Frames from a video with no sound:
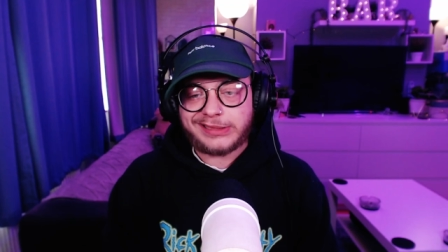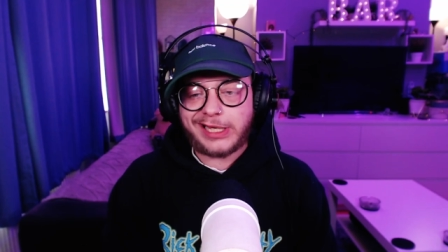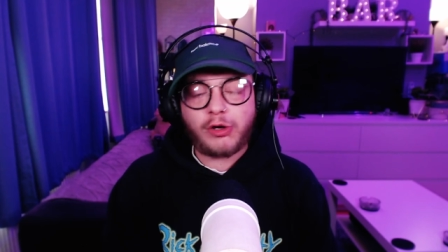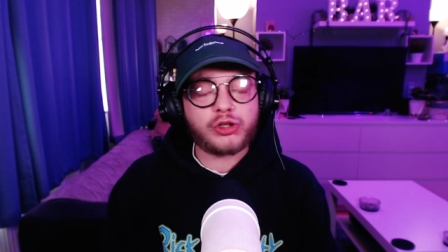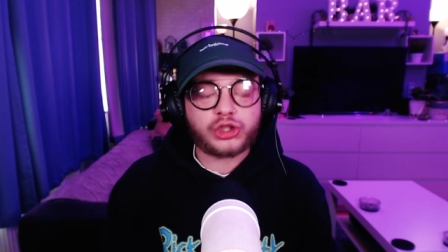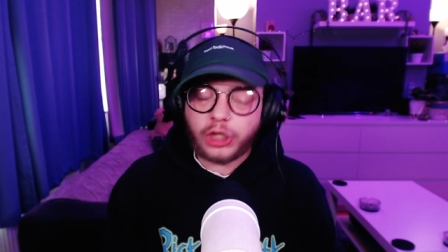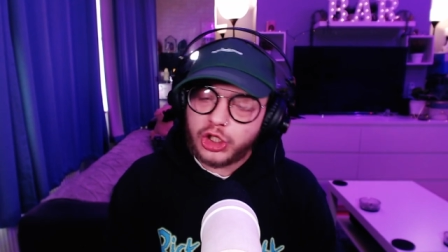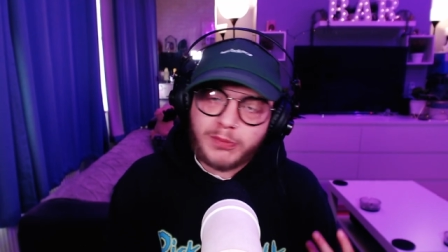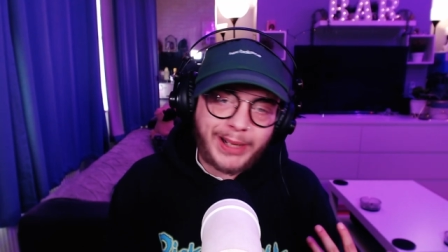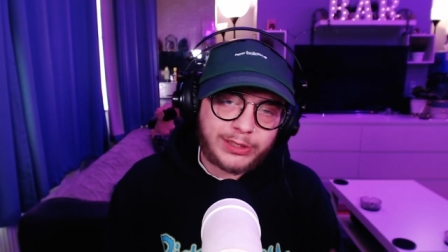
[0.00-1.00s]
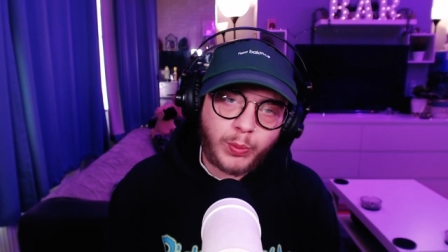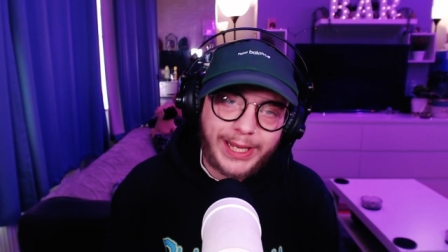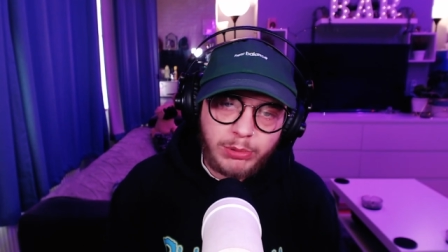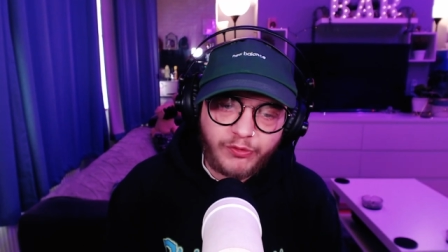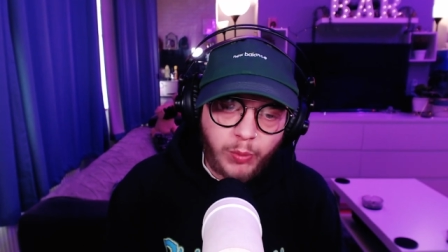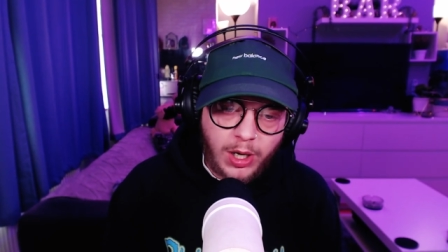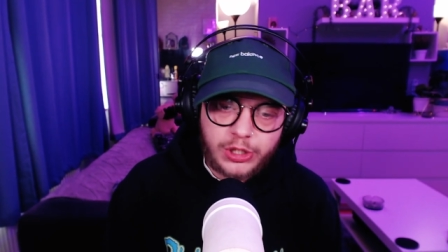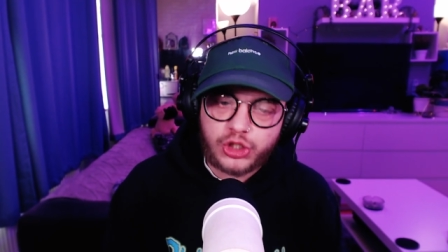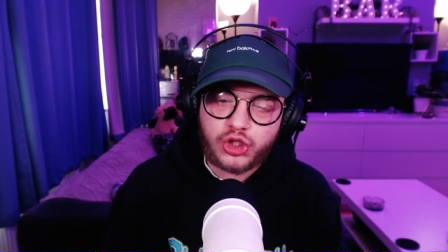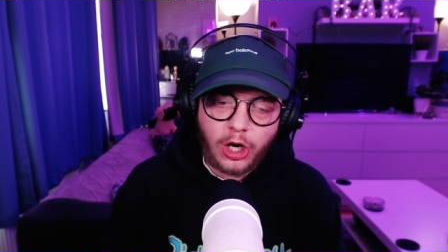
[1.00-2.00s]
They got such mad way with
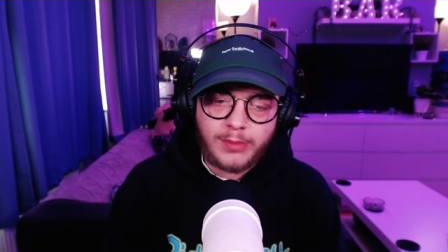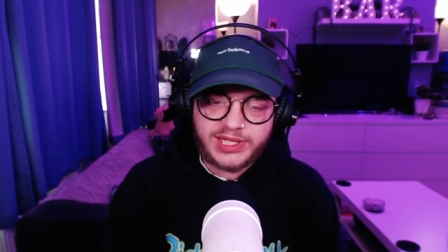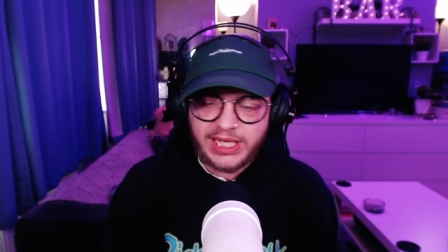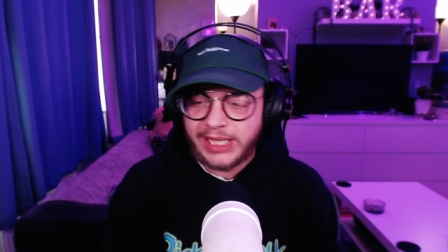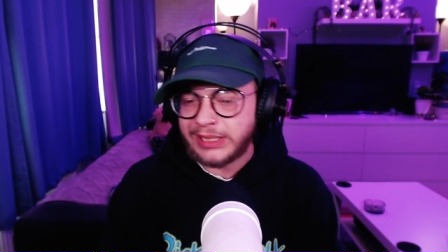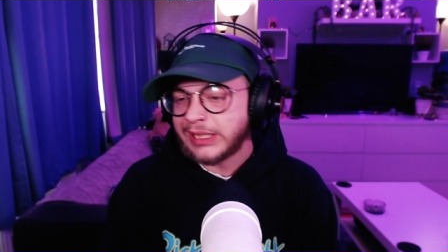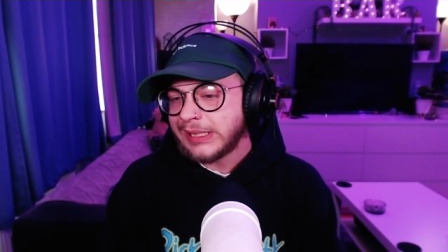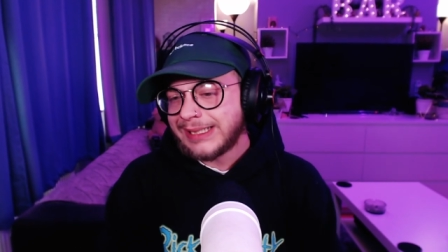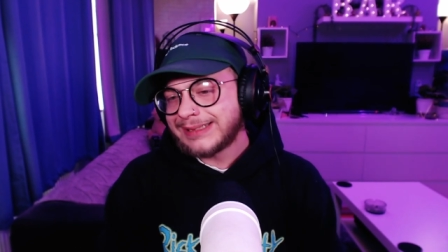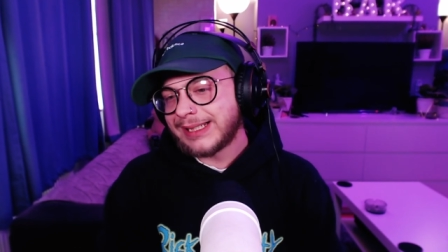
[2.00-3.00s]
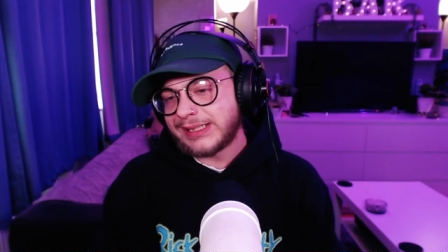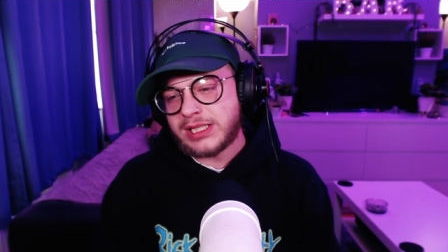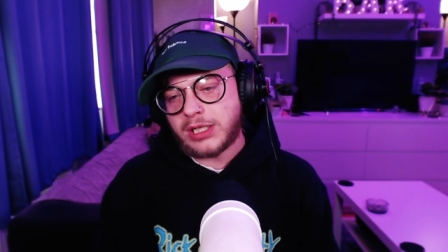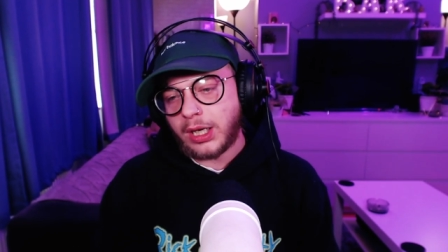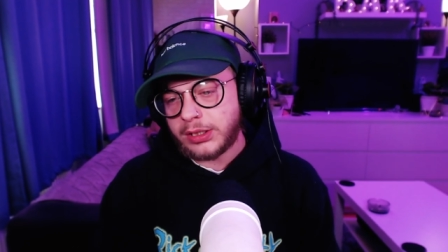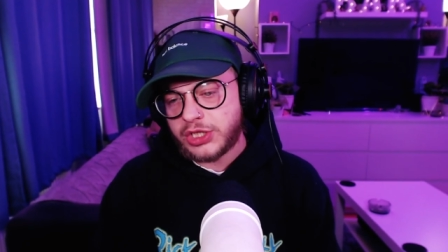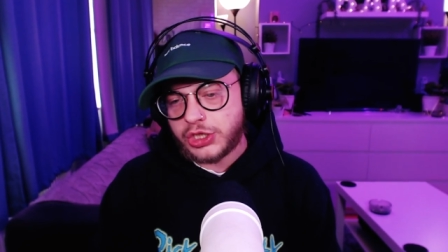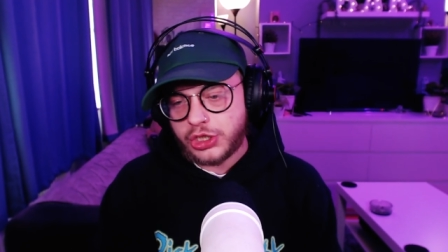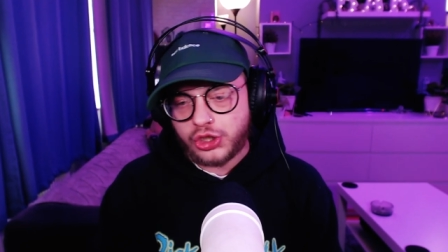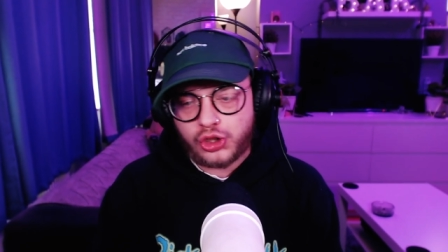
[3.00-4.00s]
words, do you know what I'm saying? That these guys are
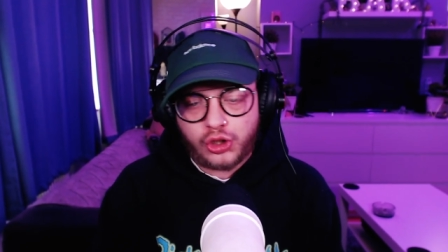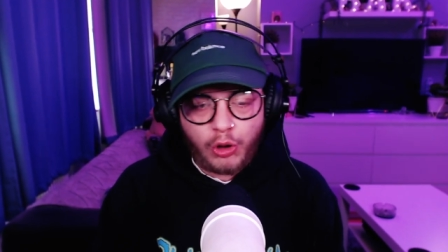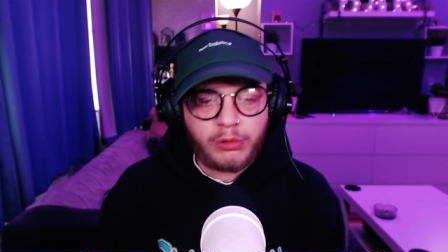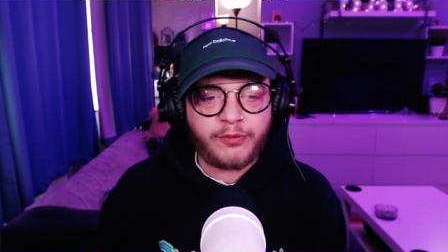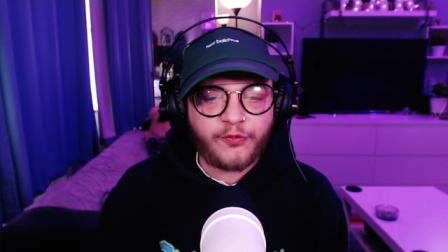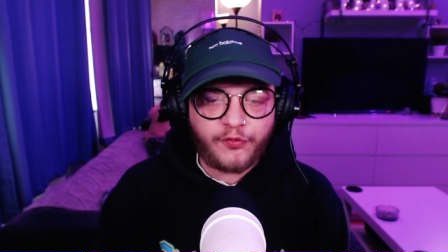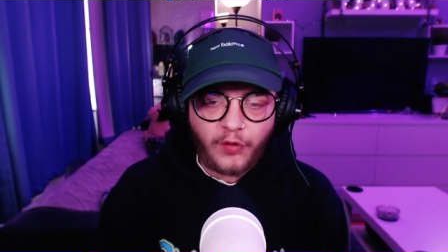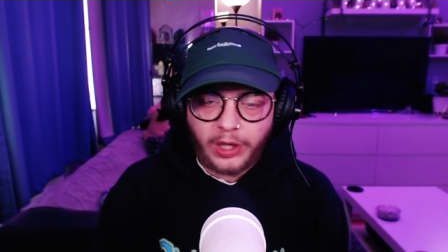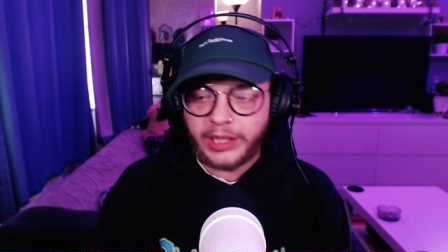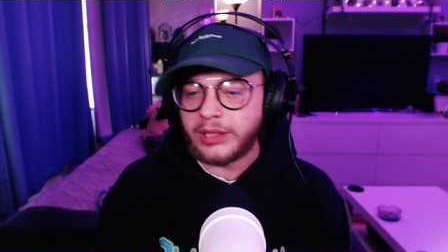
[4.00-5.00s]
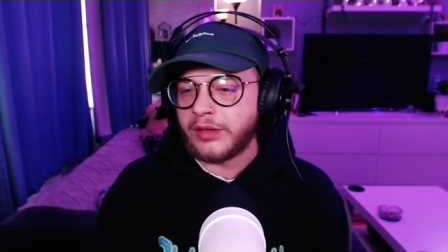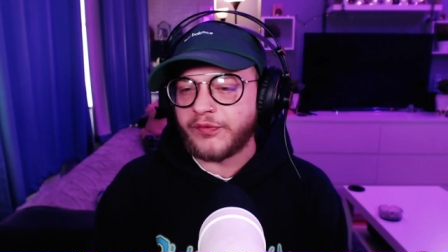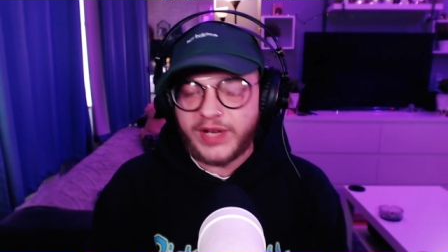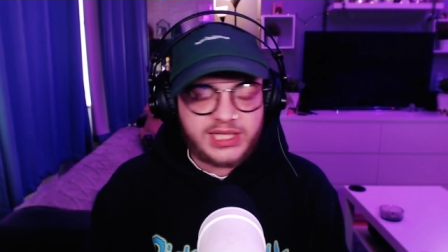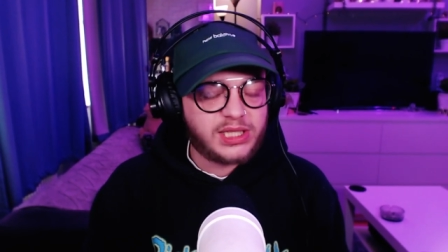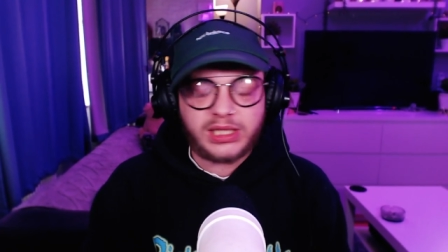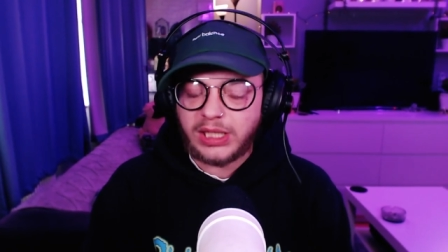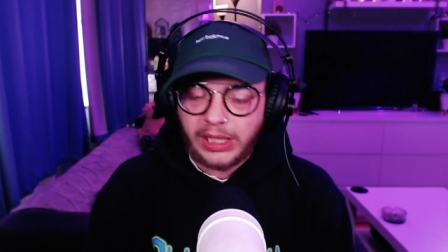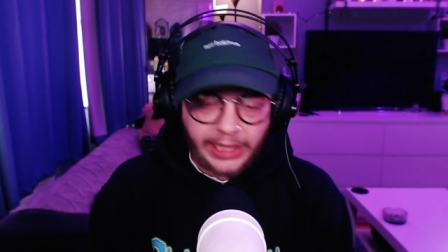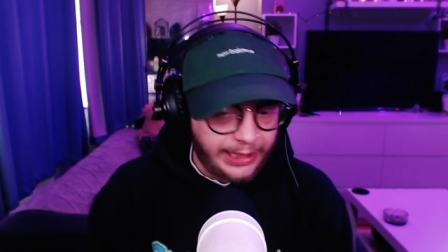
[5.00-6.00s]
just so fucking invested in
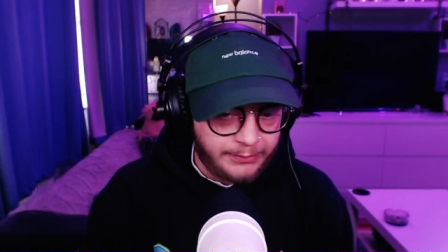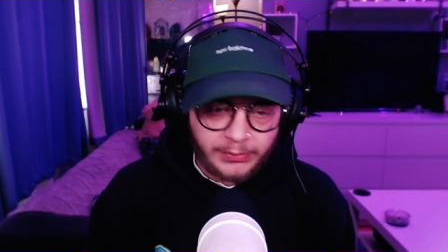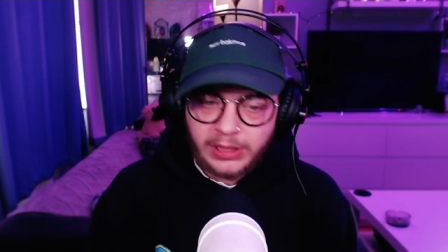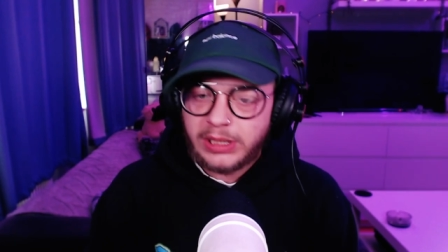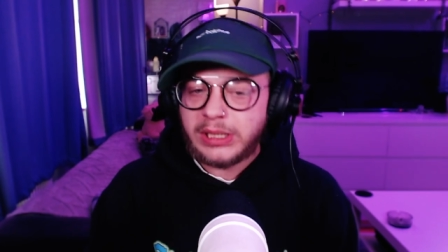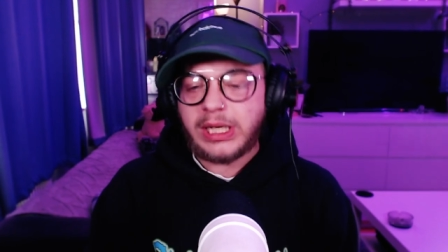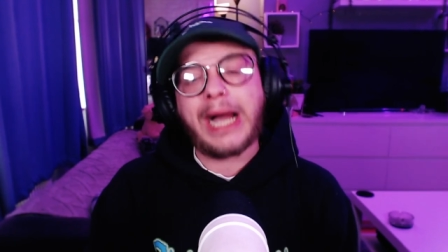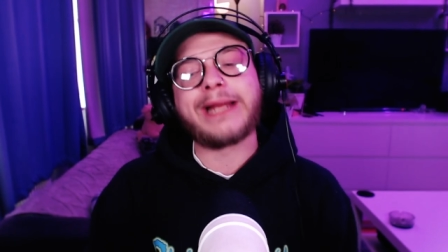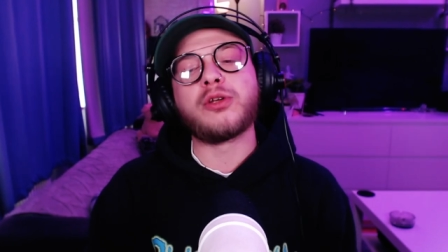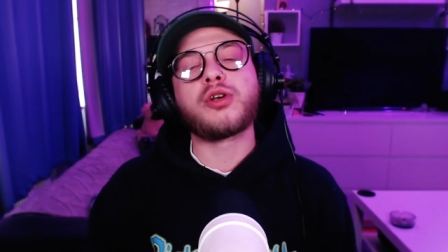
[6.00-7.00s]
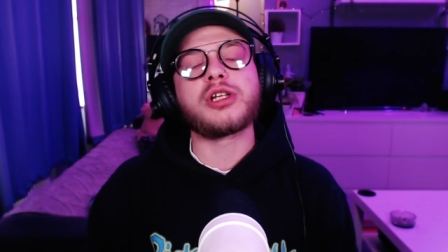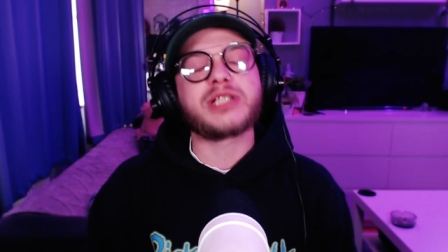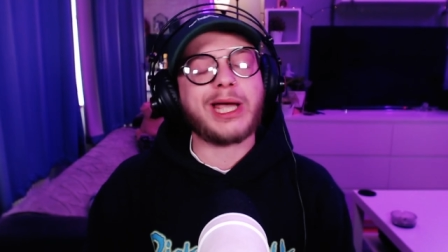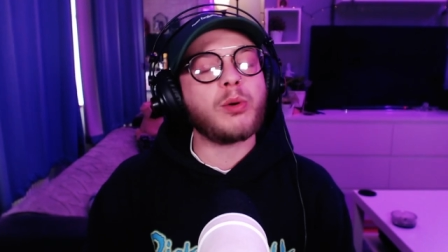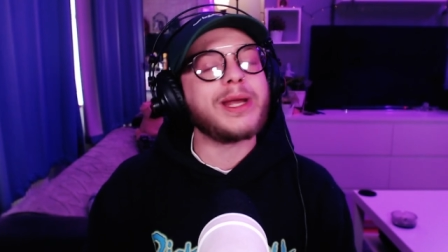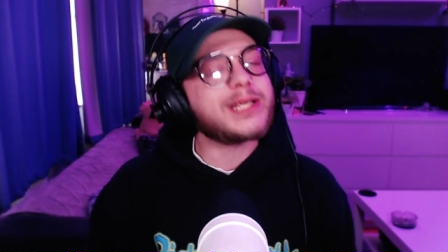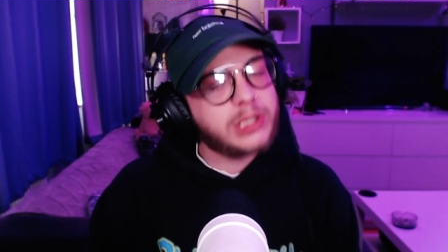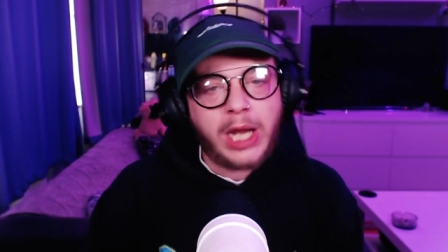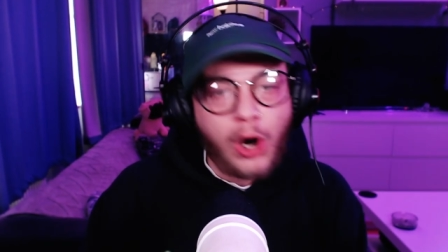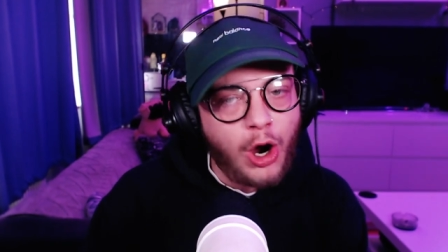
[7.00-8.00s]
the game. And you can tell it, it's
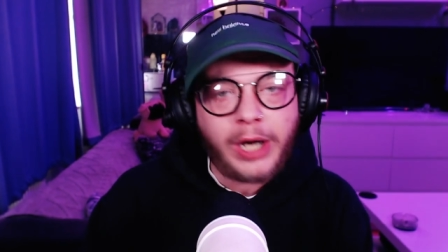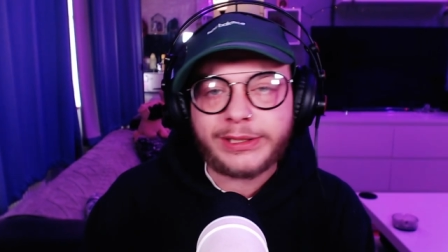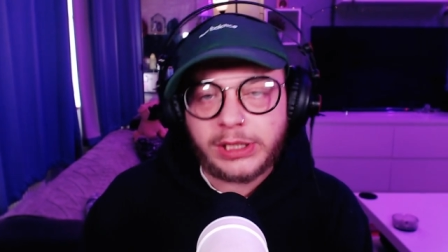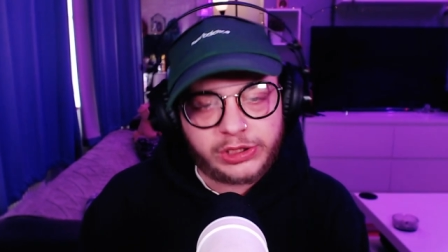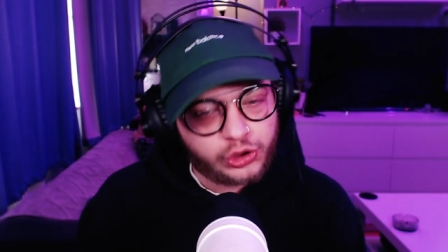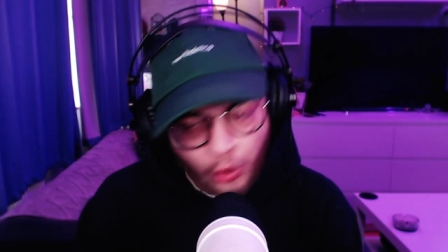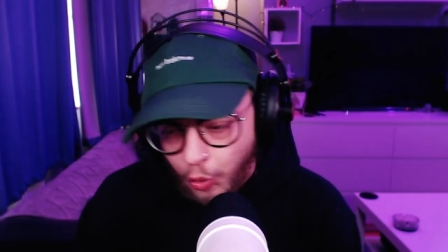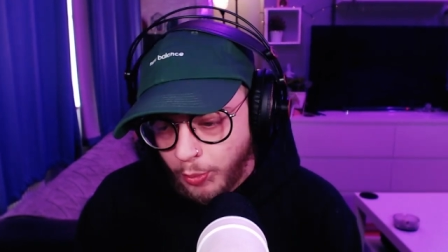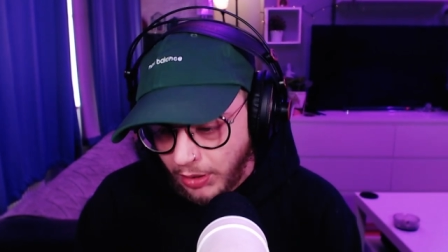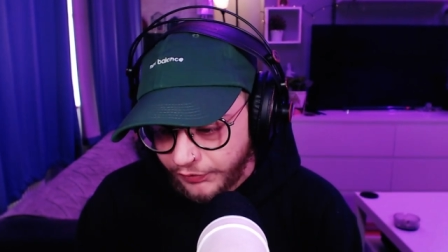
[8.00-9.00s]
their heart and their soul, bruv.